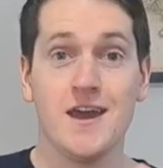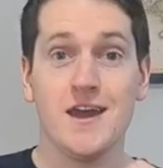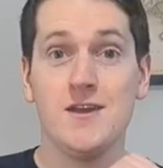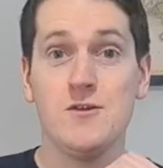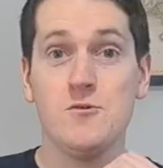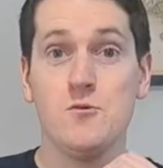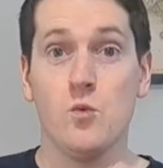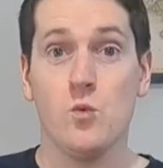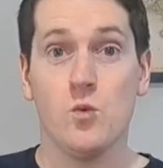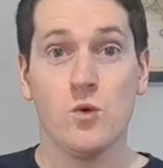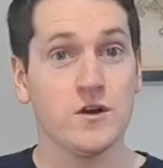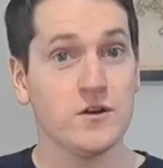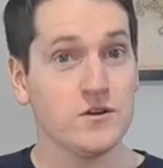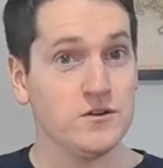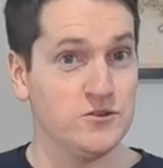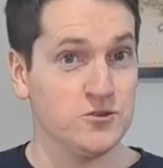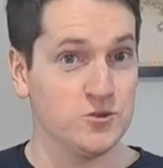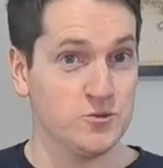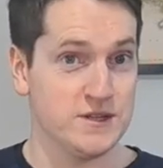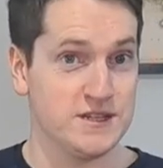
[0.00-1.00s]
a
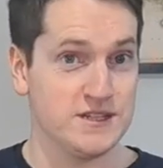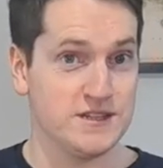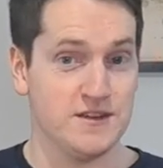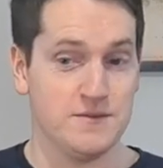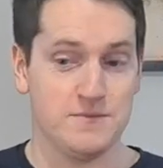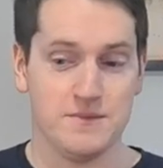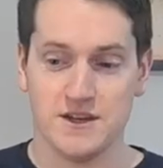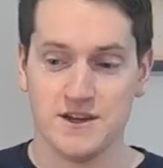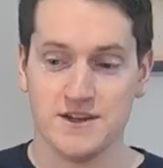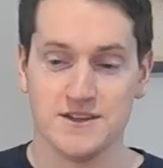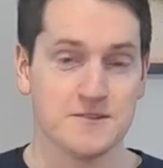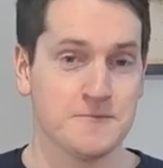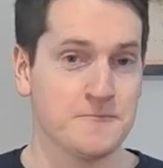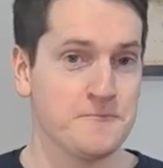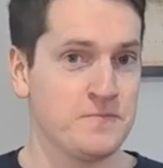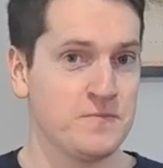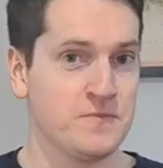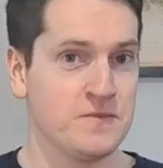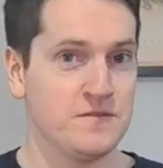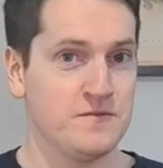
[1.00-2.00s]
world whiskey, because
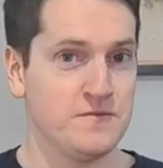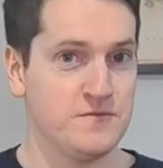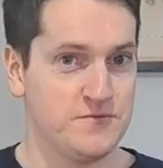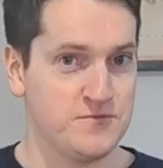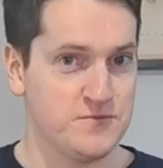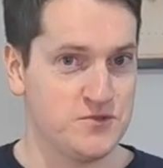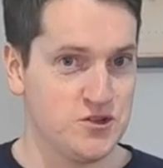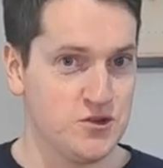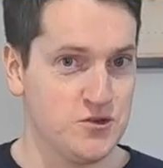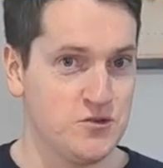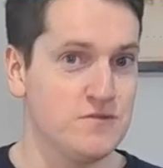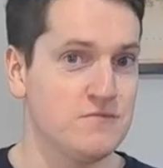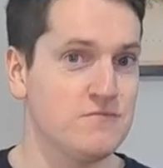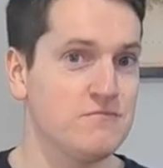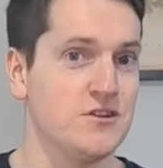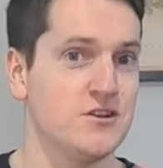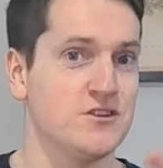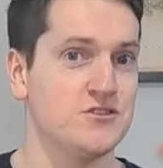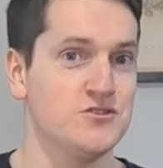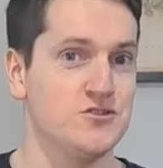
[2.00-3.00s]

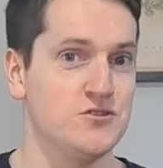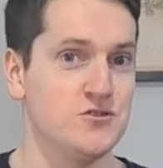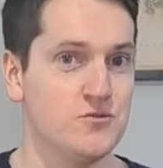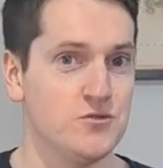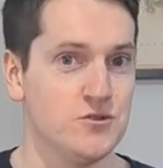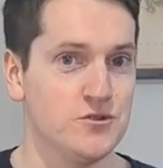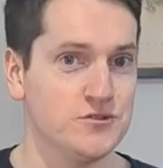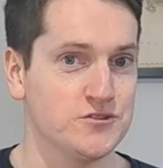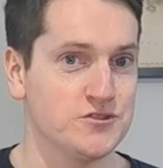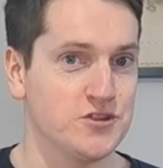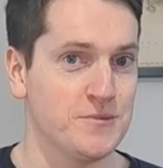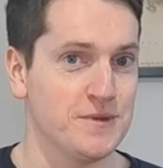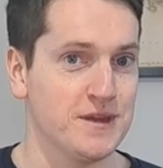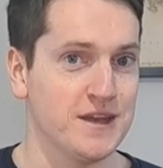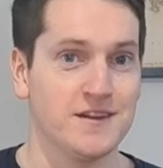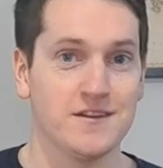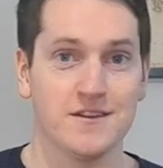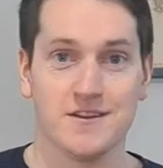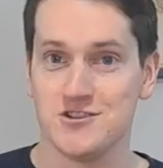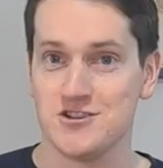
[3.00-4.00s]
soon there's new rules
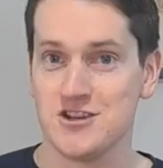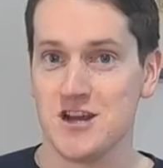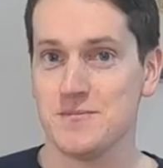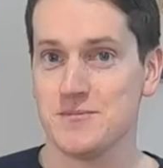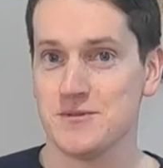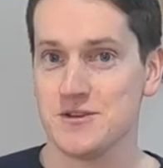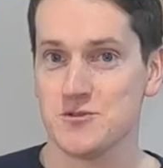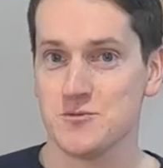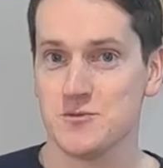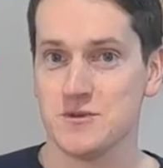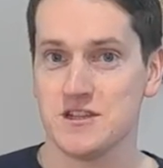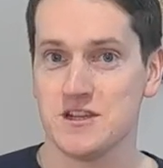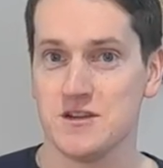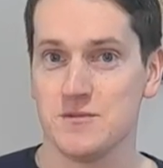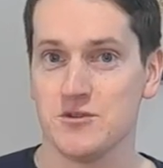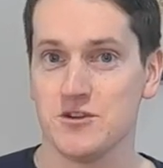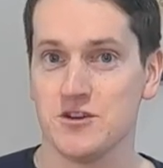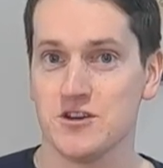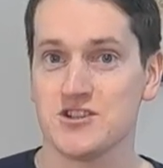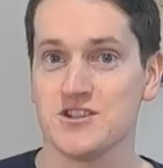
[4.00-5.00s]
coming in Japanese
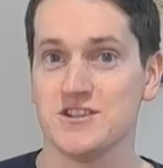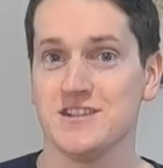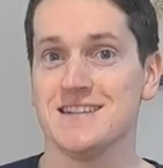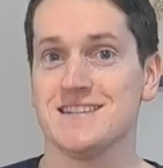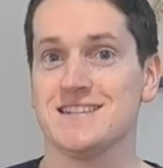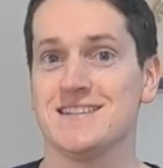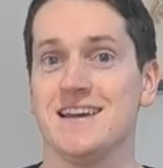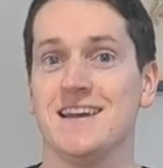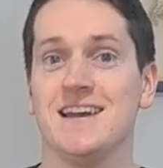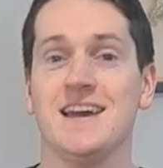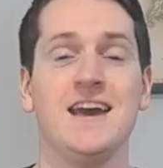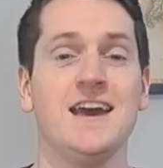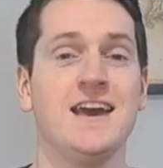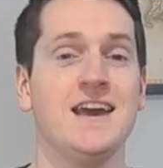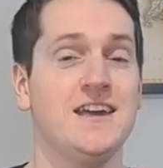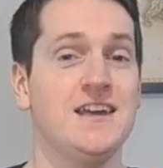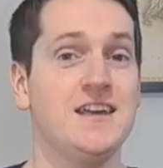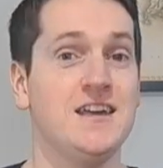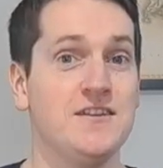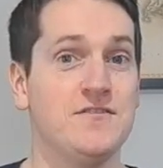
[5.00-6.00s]
whiskey production that say
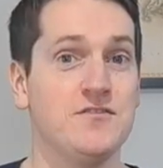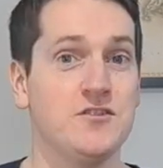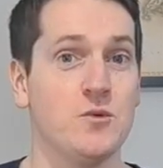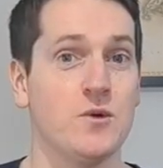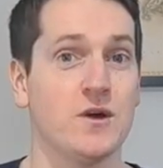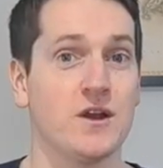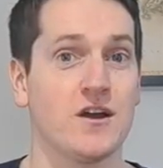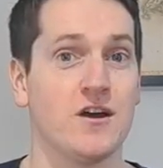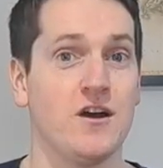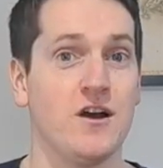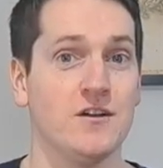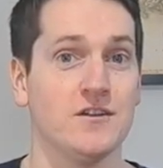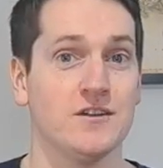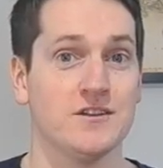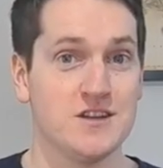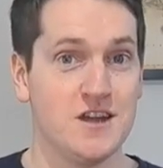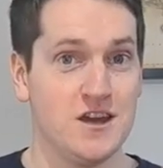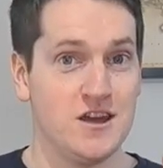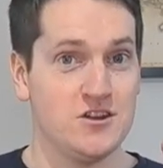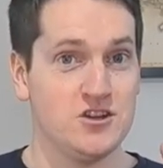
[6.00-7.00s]
if you want to call
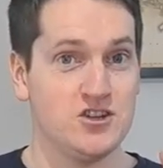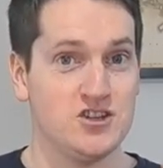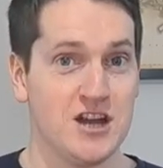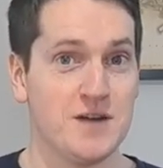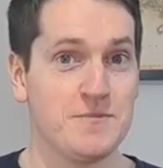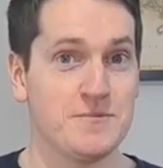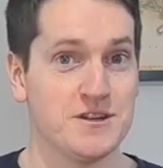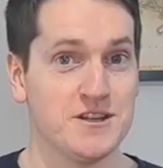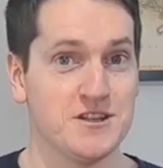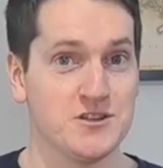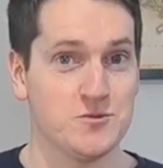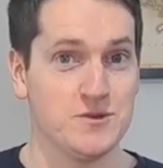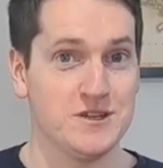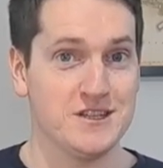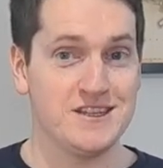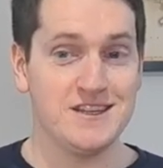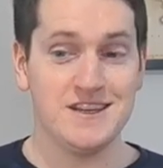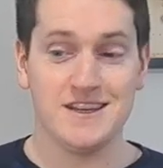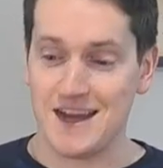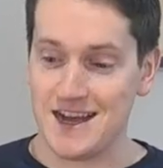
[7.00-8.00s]
it Japanese
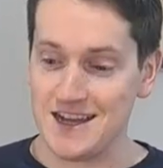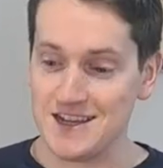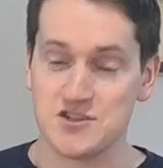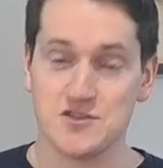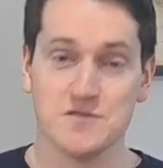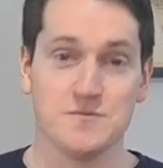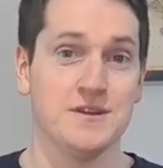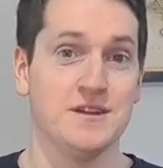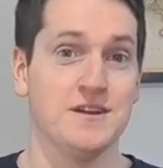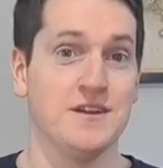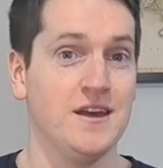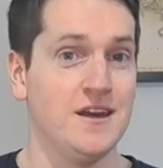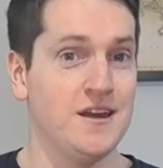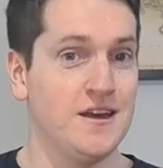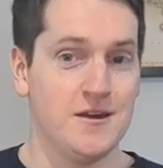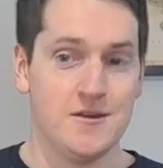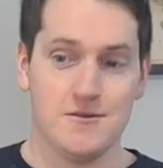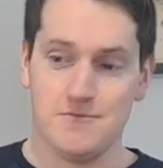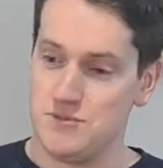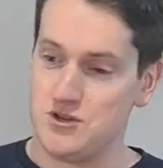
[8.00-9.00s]
whiskey, it has to have been
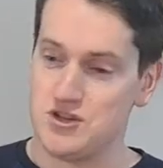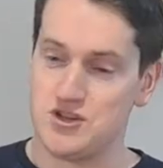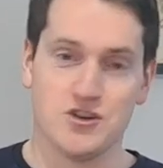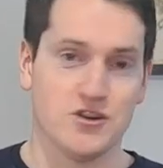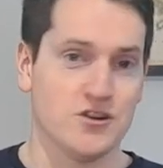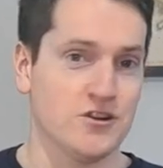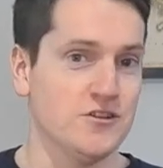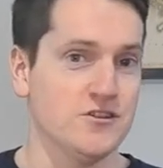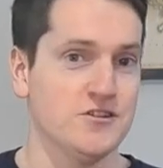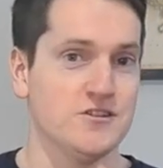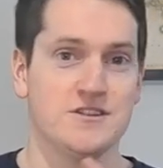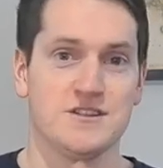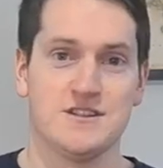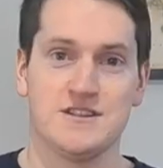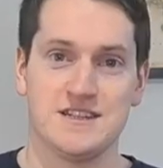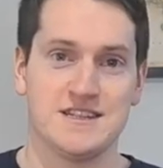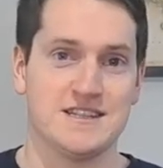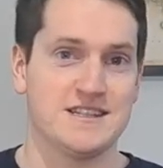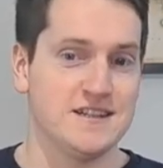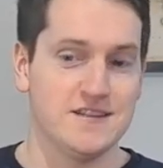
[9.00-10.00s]
matured,
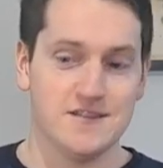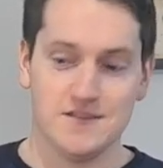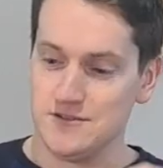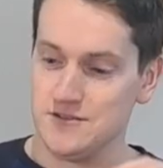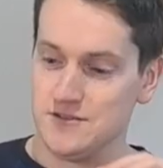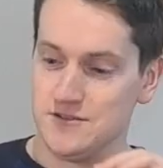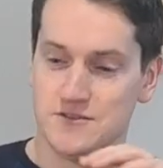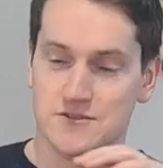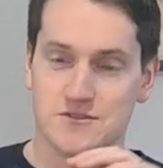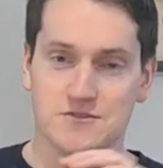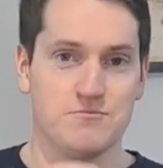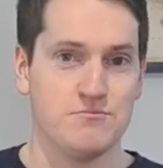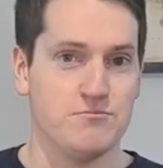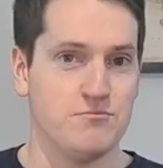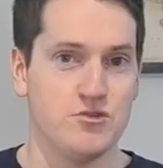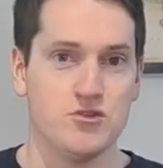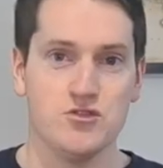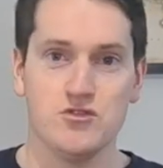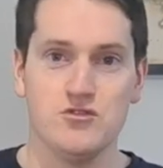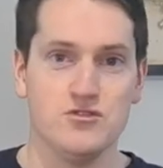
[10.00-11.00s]
distilled,
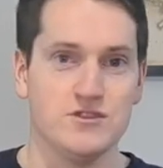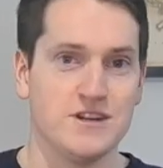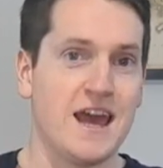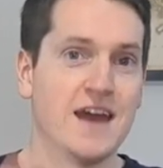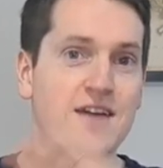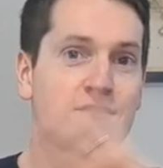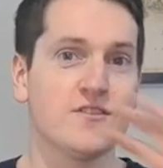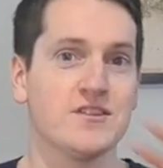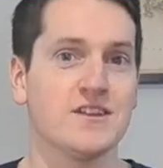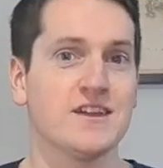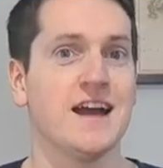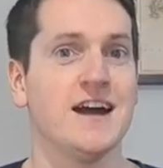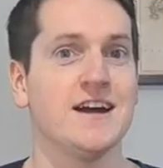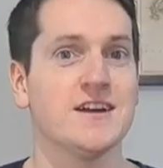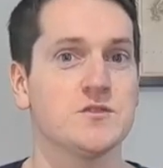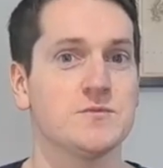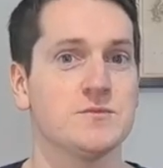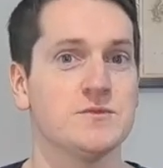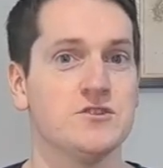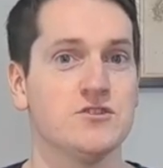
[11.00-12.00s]
brewed, everything
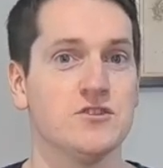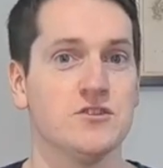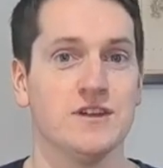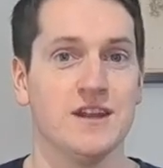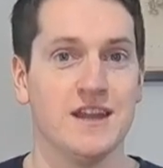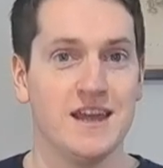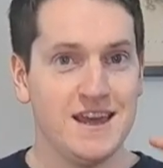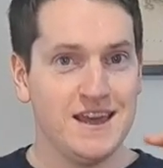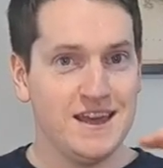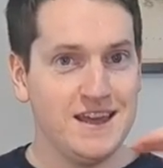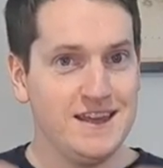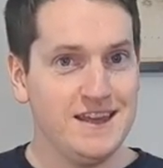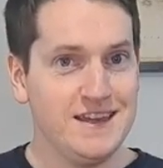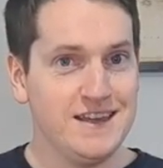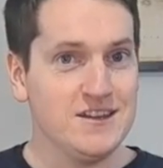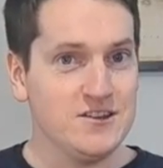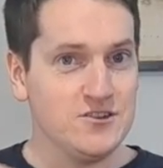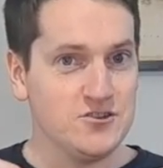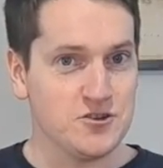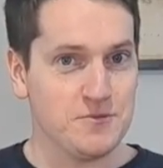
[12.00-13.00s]
has to have been done
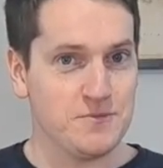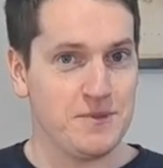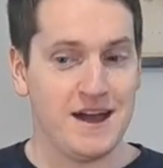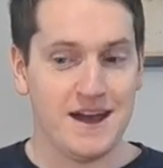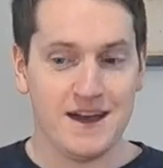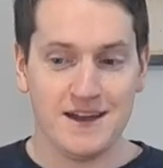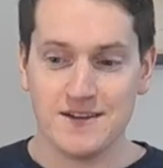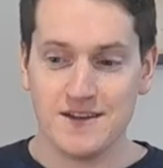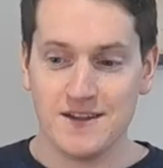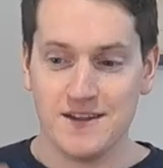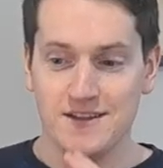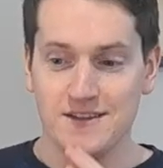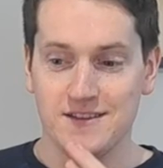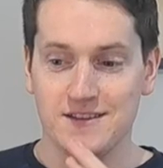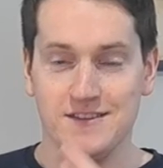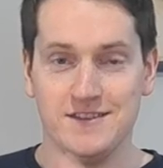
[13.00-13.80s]
in Japan.